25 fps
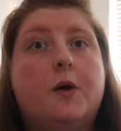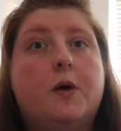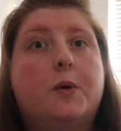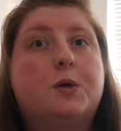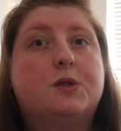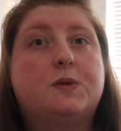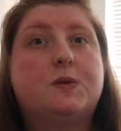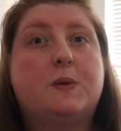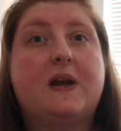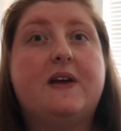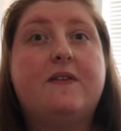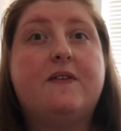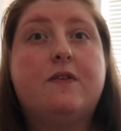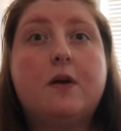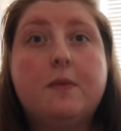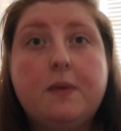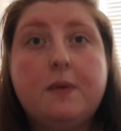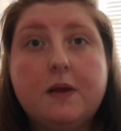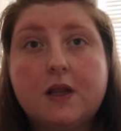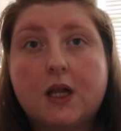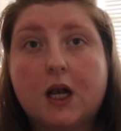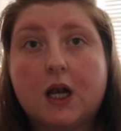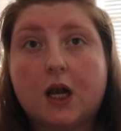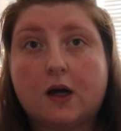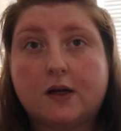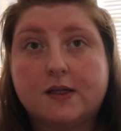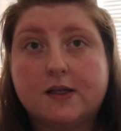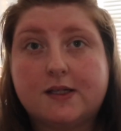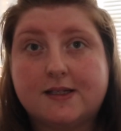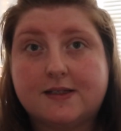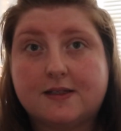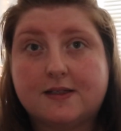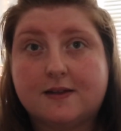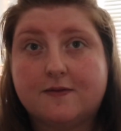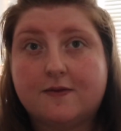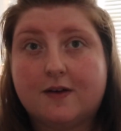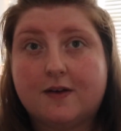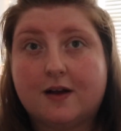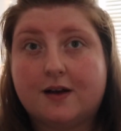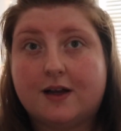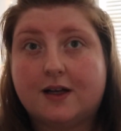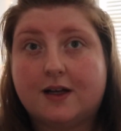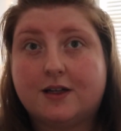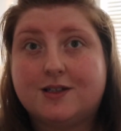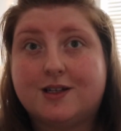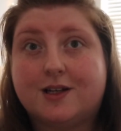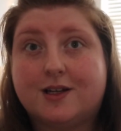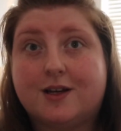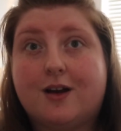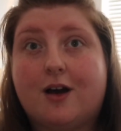because whenever I pick the lightest in
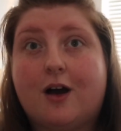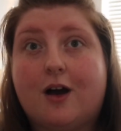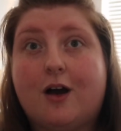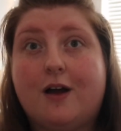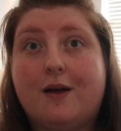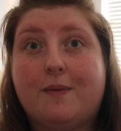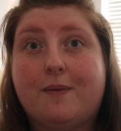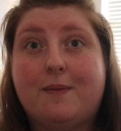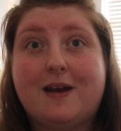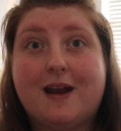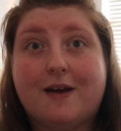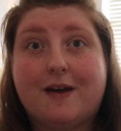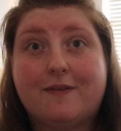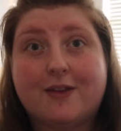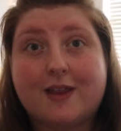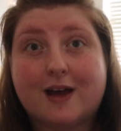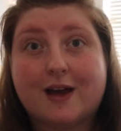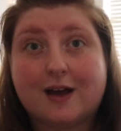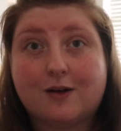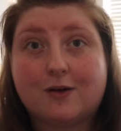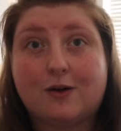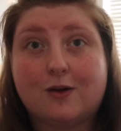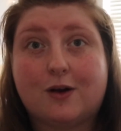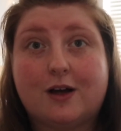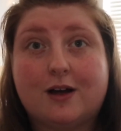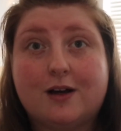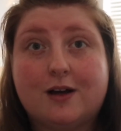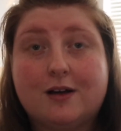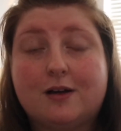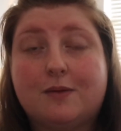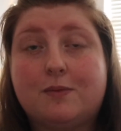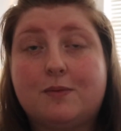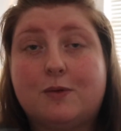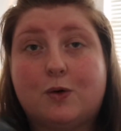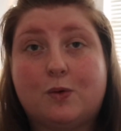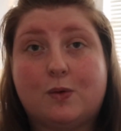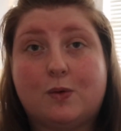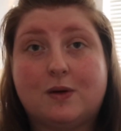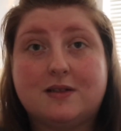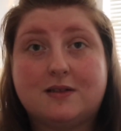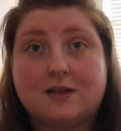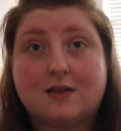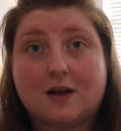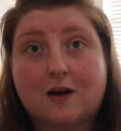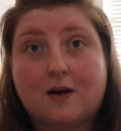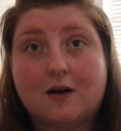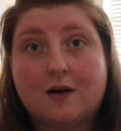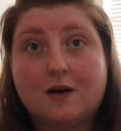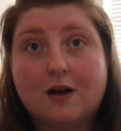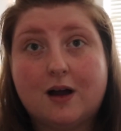foundation, I am never that colour. I'm always
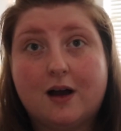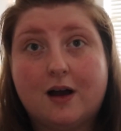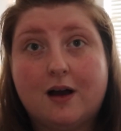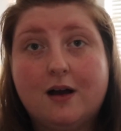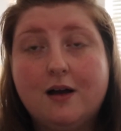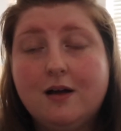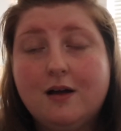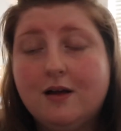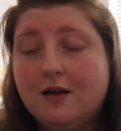darker.